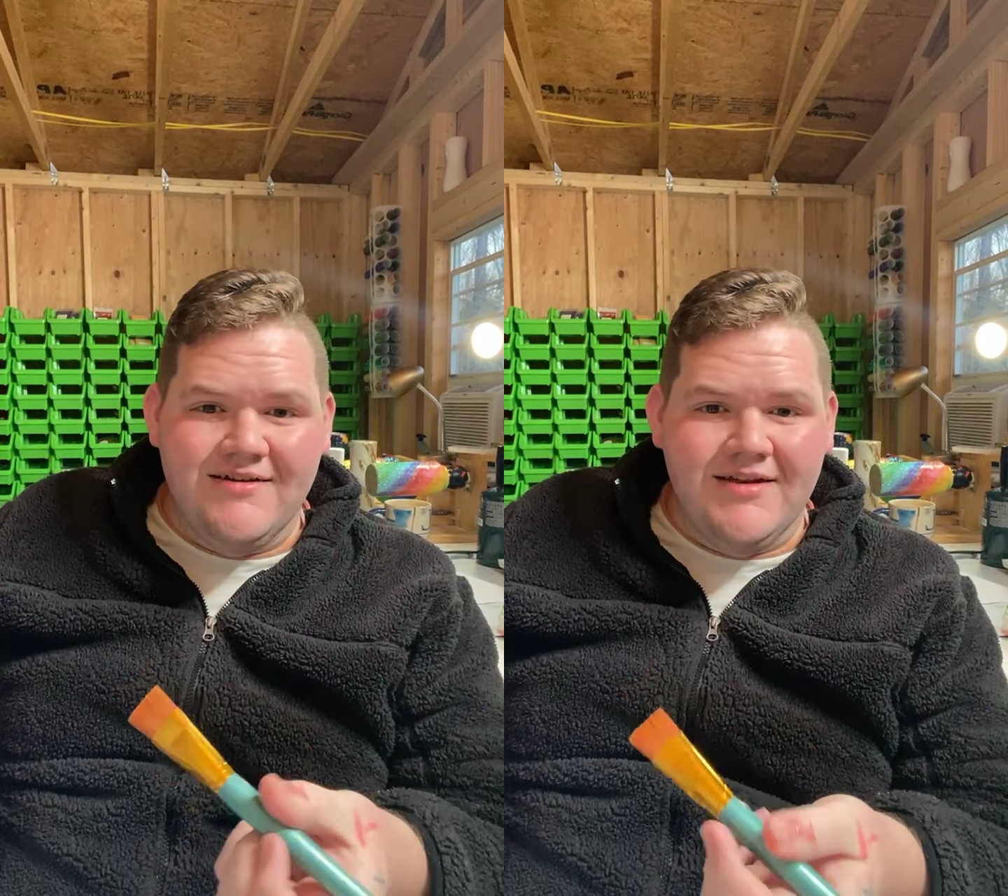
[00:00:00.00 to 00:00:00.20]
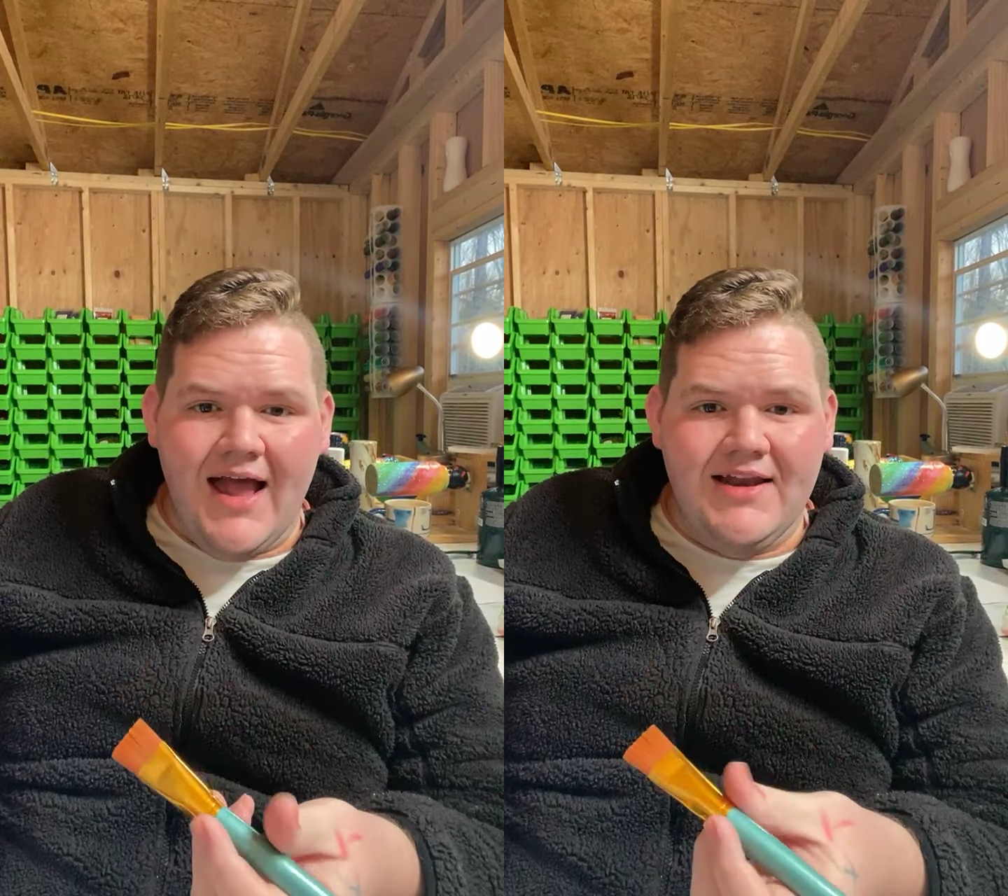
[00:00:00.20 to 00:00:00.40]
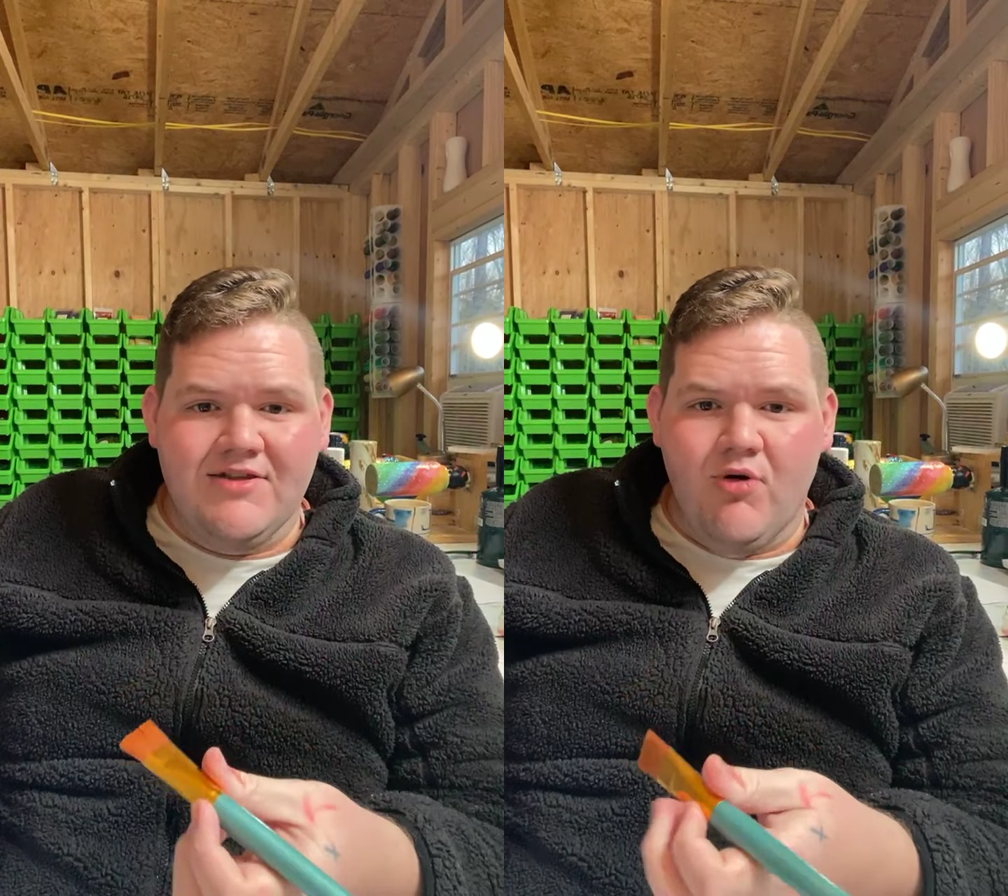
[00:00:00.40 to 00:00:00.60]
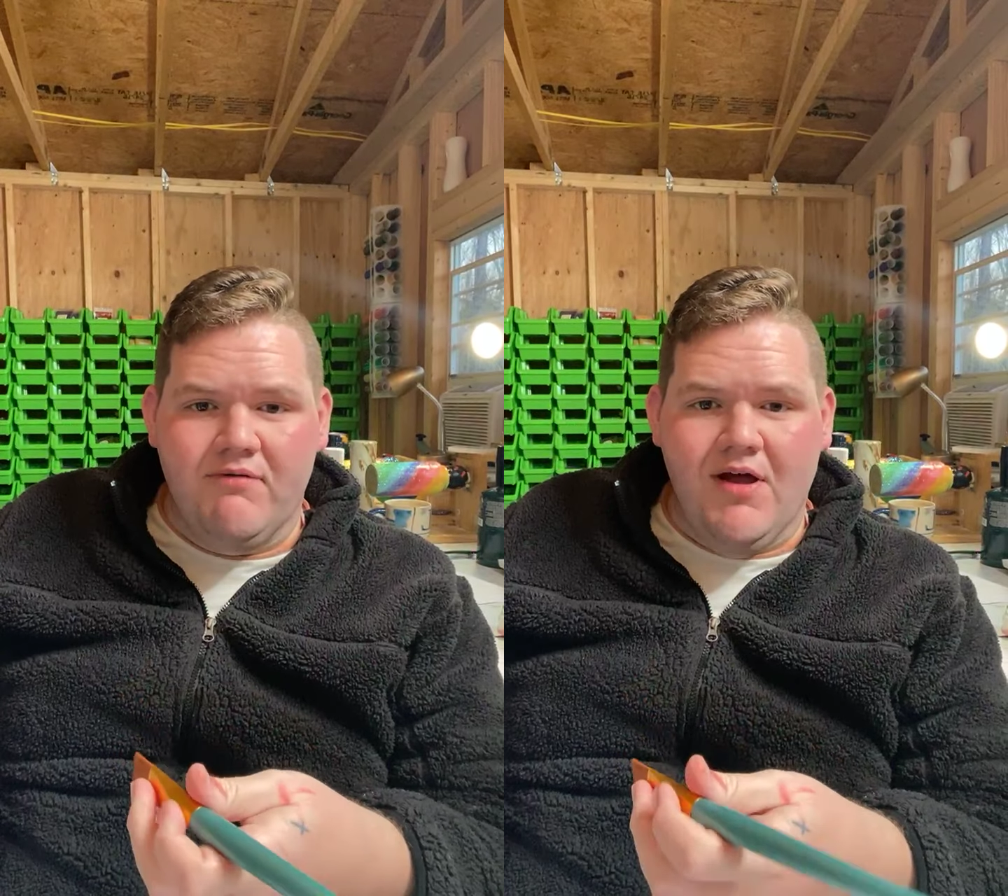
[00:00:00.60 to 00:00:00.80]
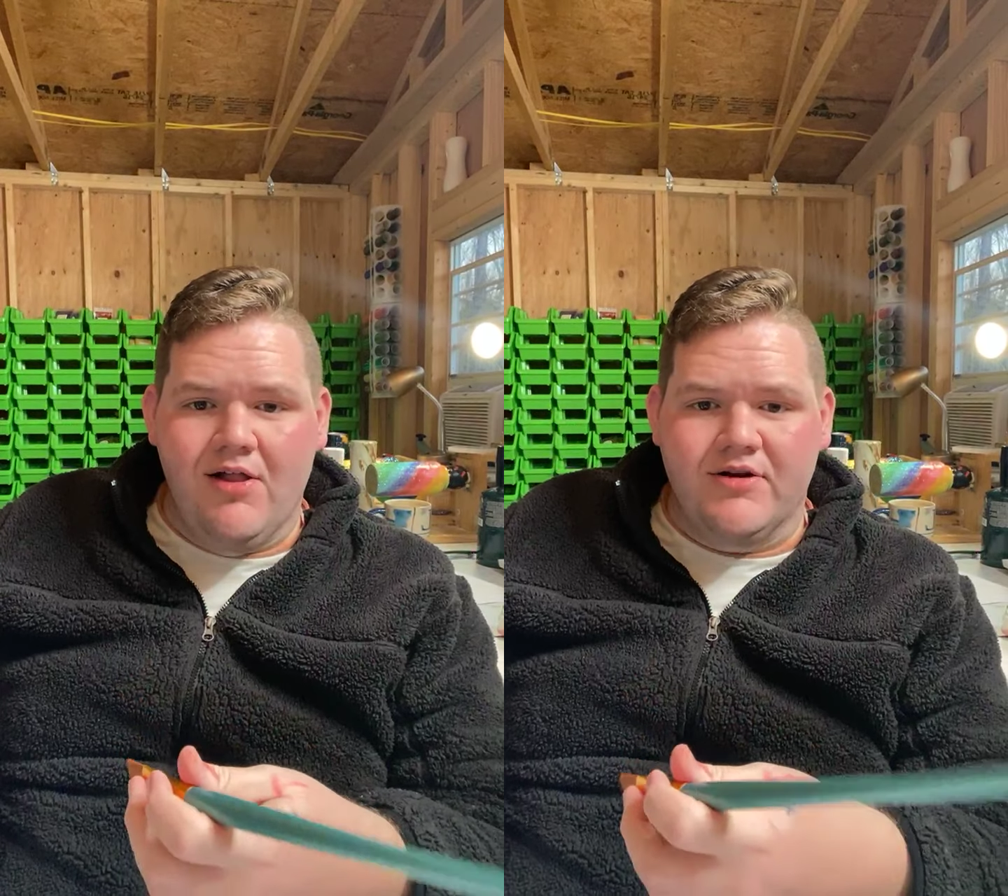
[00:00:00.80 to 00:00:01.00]
$9 to
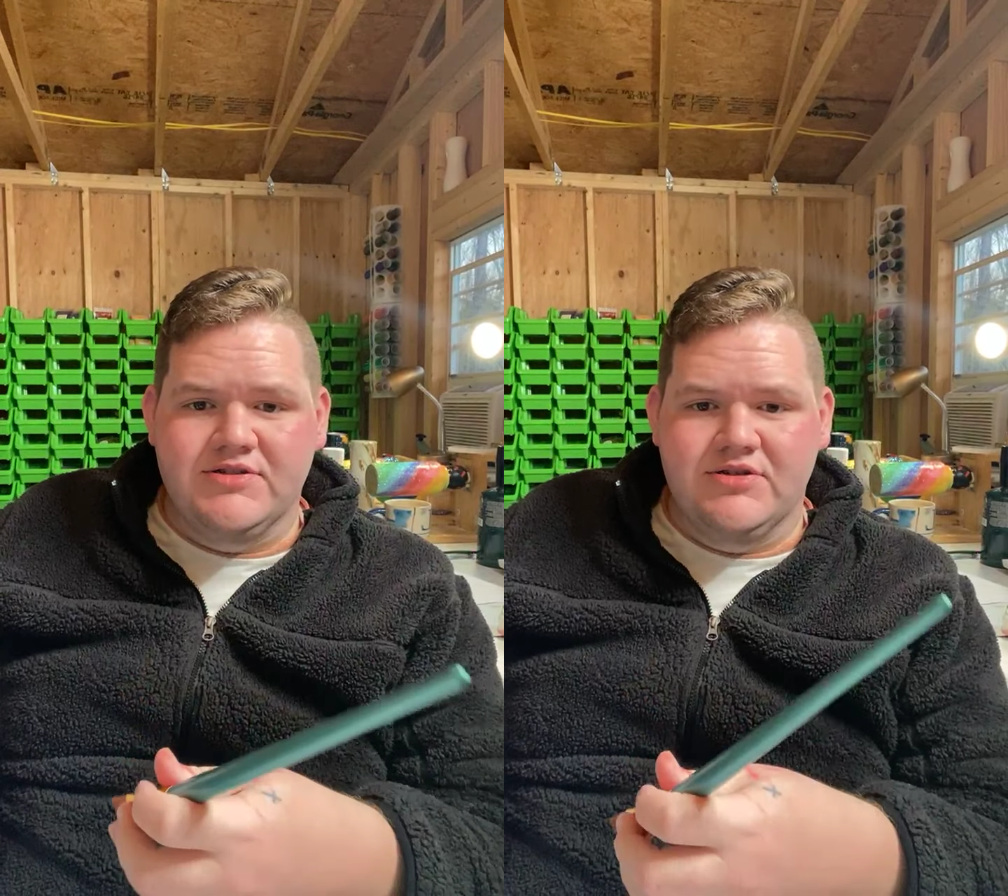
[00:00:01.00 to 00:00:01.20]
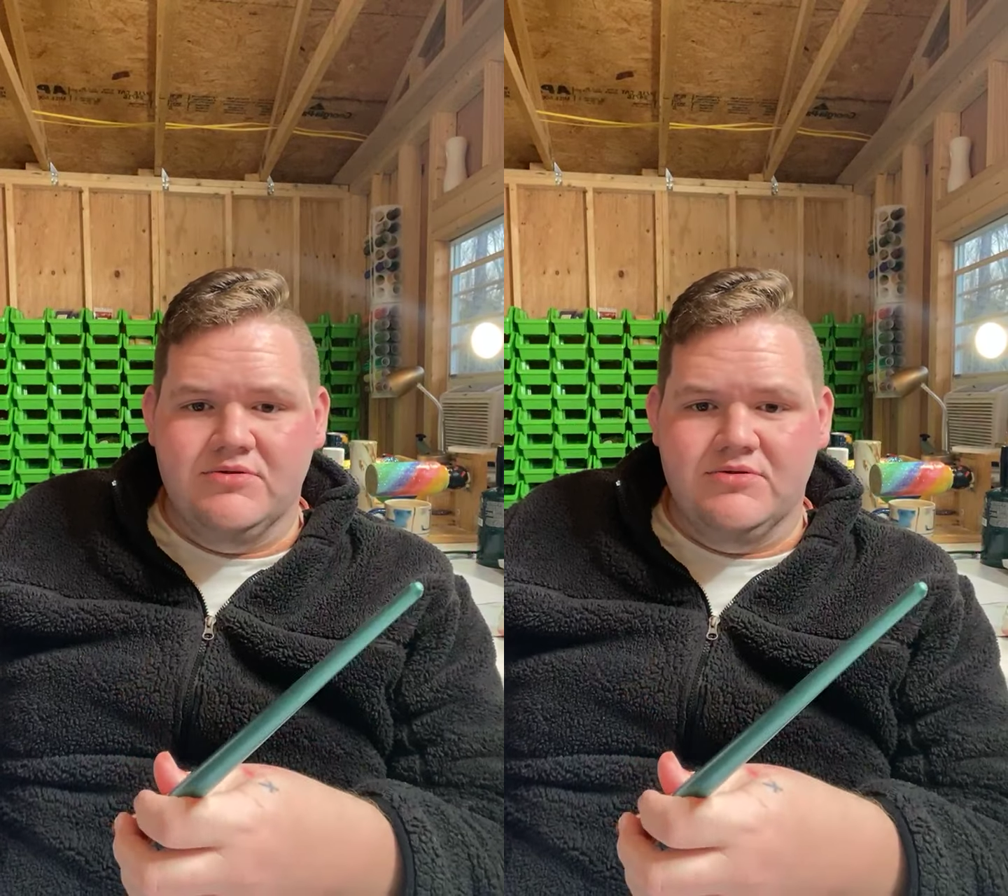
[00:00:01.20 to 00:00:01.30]
$12